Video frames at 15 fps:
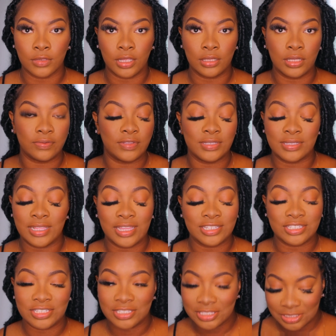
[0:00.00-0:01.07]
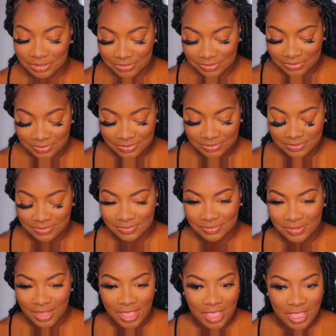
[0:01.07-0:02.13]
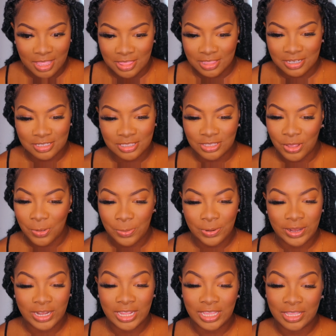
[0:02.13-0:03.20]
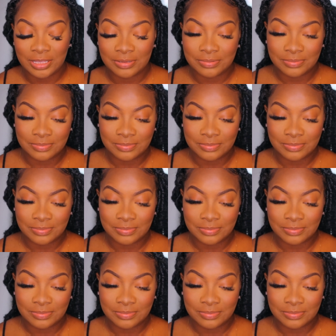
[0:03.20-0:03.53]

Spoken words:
I love these lashes. They're so pretty.